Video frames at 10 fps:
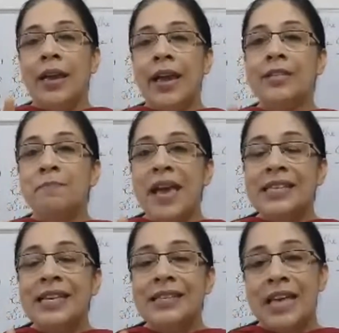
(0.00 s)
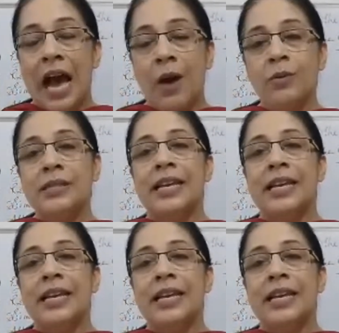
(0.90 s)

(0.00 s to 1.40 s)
it makes its house,